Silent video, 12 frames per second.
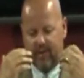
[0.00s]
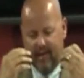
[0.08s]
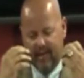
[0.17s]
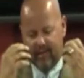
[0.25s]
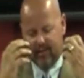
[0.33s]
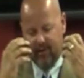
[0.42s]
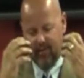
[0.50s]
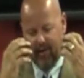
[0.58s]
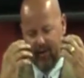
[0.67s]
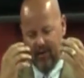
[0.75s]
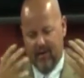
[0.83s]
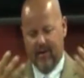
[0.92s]
face so
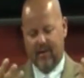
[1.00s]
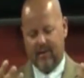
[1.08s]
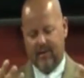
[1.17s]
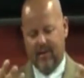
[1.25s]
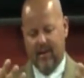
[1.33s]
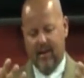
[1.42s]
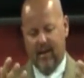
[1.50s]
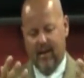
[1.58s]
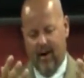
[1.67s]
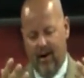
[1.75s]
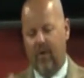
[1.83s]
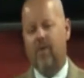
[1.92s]
they looked
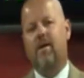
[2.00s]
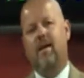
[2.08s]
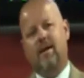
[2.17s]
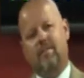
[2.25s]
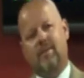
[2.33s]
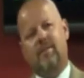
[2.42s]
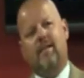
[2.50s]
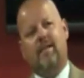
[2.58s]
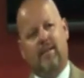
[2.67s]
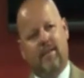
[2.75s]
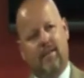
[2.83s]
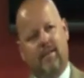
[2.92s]
on him, but they
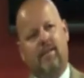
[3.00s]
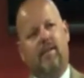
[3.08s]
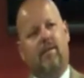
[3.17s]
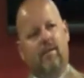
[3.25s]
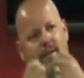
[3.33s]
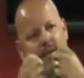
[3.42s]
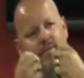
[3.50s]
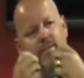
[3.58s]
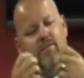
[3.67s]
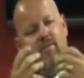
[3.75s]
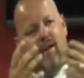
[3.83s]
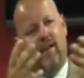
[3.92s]
couldn't look on him because
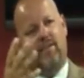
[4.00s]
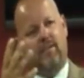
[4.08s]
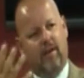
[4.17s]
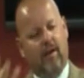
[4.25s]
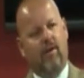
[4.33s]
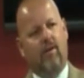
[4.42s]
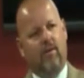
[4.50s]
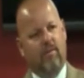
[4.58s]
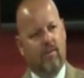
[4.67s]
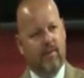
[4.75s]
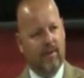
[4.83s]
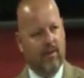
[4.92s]
his face
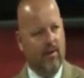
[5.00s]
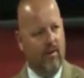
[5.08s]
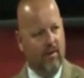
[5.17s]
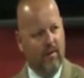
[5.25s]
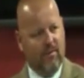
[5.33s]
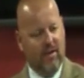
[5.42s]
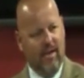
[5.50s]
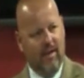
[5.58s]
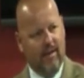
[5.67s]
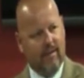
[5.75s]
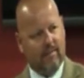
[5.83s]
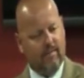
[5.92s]
glowed with the glory of
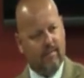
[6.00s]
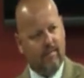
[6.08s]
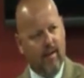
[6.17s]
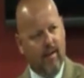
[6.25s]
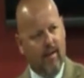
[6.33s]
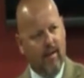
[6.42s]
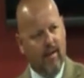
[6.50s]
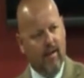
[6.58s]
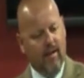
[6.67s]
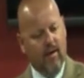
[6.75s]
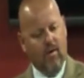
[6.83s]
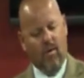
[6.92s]
God.
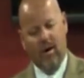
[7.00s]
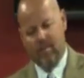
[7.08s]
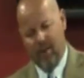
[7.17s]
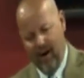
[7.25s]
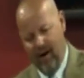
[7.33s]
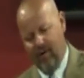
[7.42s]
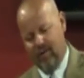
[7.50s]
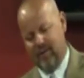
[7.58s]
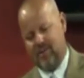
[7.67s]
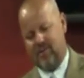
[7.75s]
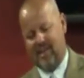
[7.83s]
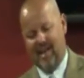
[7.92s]
What Paul
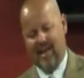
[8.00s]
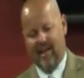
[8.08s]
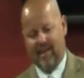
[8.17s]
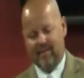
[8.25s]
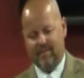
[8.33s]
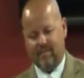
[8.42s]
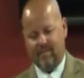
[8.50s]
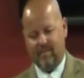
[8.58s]
is saying